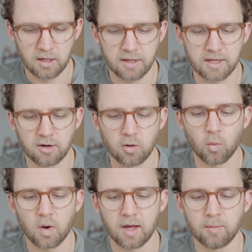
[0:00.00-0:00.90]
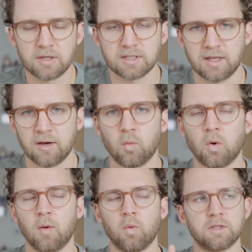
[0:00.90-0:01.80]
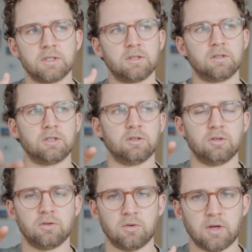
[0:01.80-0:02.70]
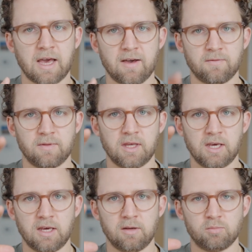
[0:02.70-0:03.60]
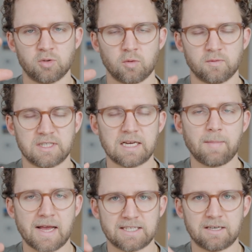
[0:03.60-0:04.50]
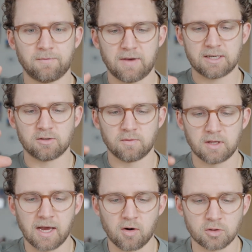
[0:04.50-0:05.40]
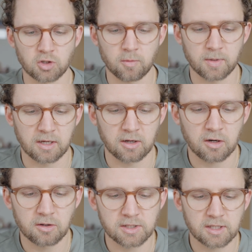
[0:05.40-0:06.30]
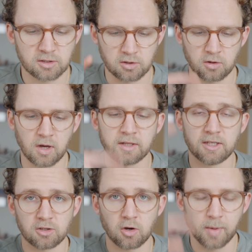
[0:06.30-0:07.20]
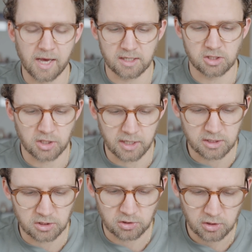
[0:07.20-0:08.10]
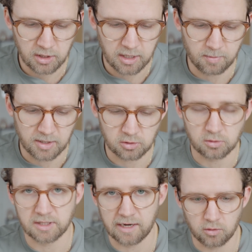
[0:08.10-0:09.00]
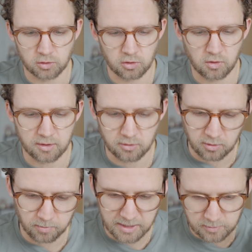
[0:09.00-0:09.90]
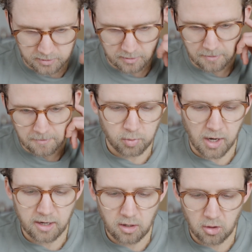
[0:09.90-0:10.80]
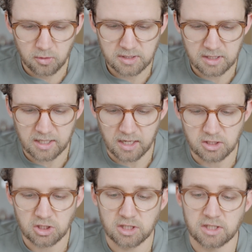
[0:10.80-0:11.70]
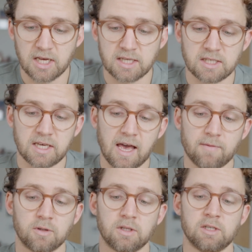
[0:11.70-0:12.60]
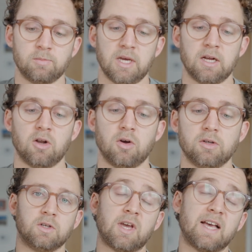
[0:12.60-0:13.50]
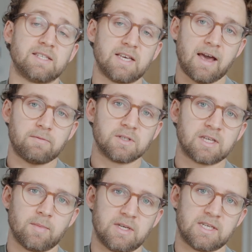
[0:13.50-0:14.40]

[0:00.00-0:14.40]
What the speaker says: I think I know why, because I think I want to have the sort of cinematic effect of the garage opening and closing, so I'll need to go back and change and make sure it's garage throughout, not basement. Brian lowers the gun just as the gavel is being lowered. So as the gavel's coming